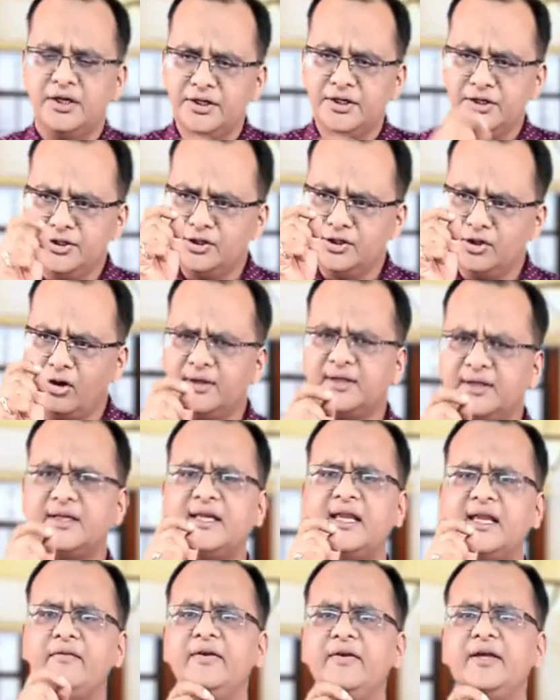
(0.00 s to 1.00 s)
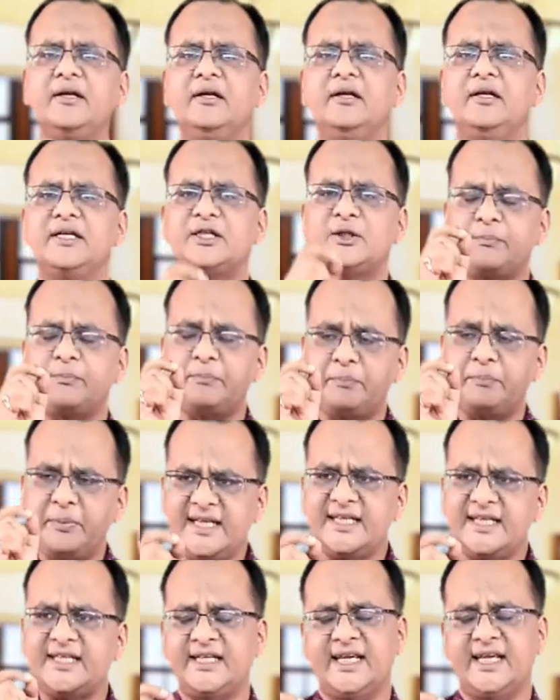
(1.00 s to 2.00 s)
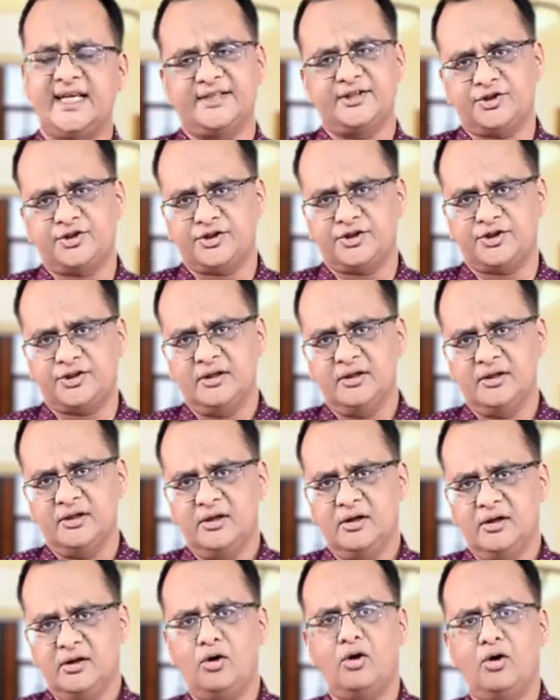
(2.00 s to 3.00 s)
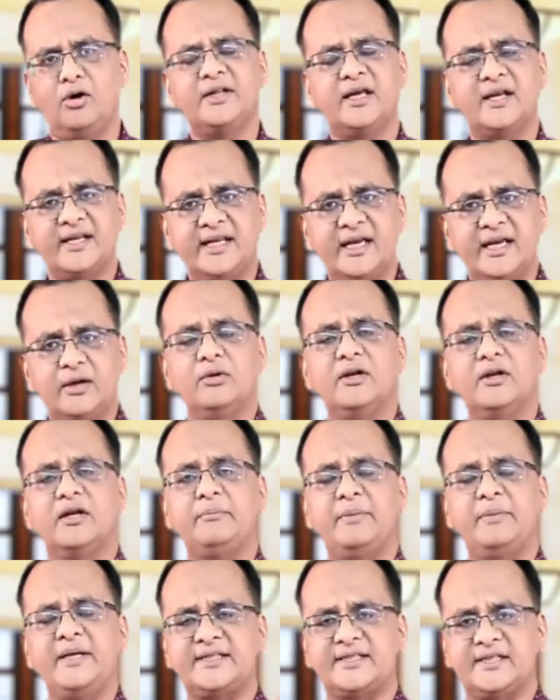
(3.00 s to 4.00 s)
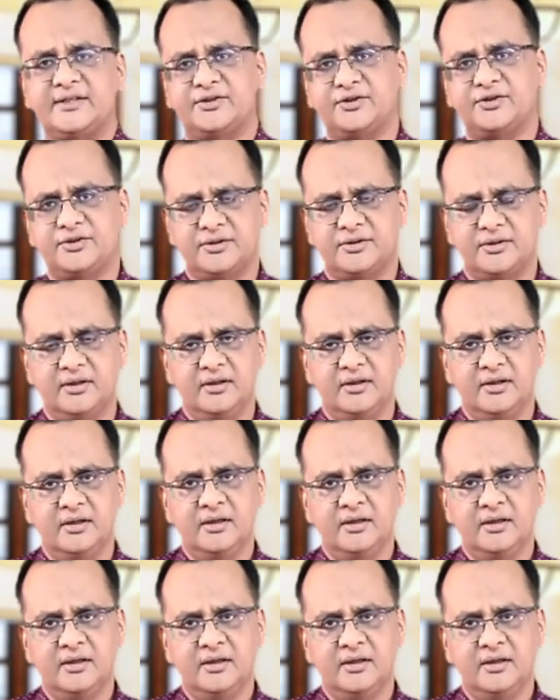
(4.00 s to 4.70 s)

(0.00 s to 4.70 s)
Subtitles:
not giving speed tests on a regular basis.